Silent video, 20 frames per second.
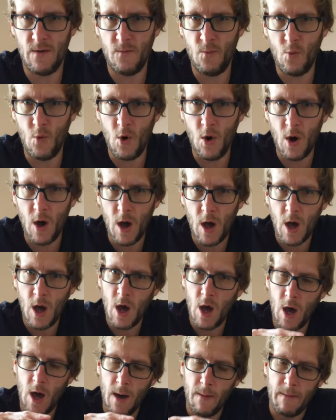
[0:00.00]
of what
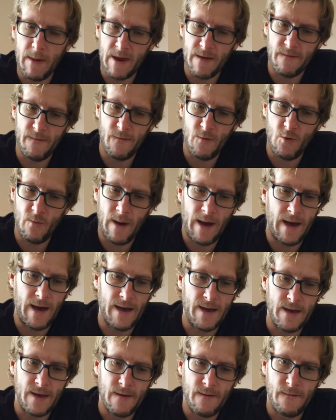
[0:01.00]
a medium
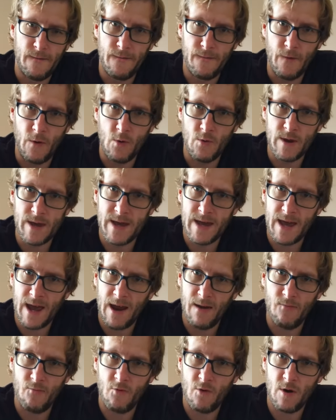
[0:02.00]
format folding
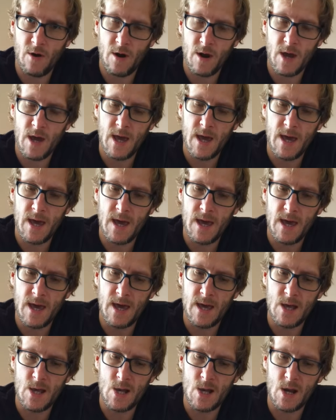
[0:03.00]
camera
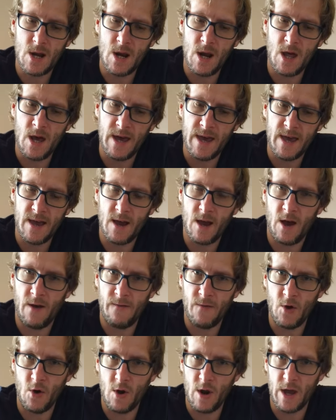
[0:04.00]
is like.
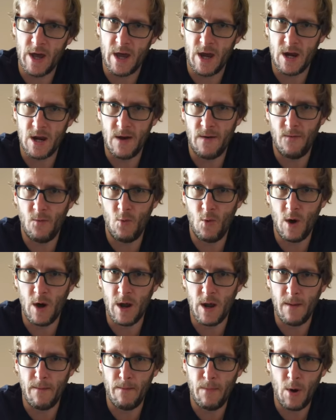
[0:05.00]
I've got like another
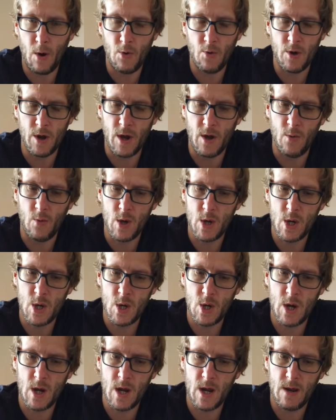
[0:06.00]
one, a boulder,
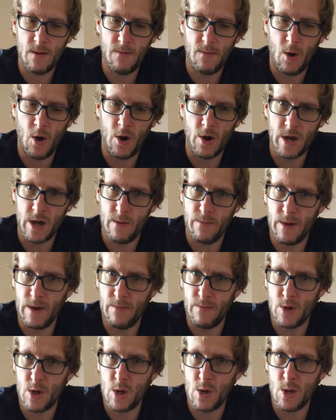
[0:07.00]
which
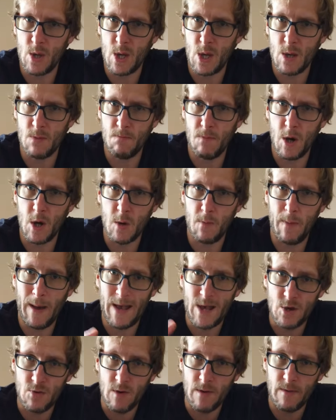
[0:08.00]
arguably produces much
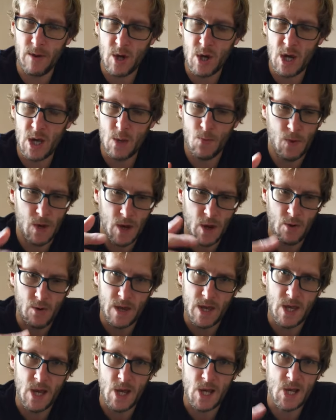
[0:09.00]
better images, but it
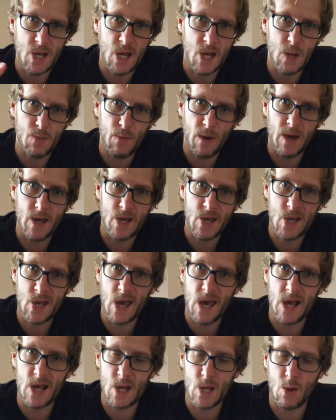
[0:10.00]
only does
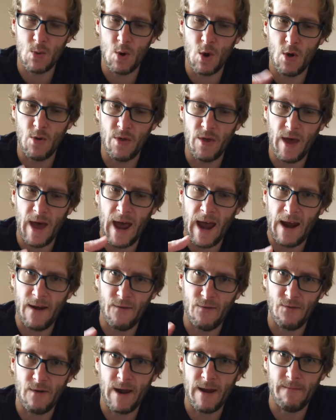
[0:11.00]
6x6, so not the
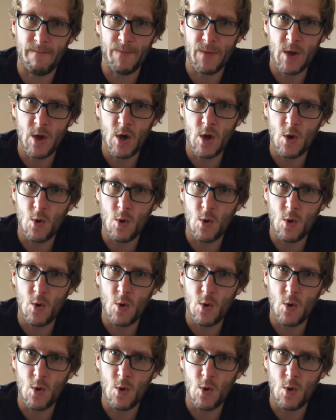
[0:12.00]
half frame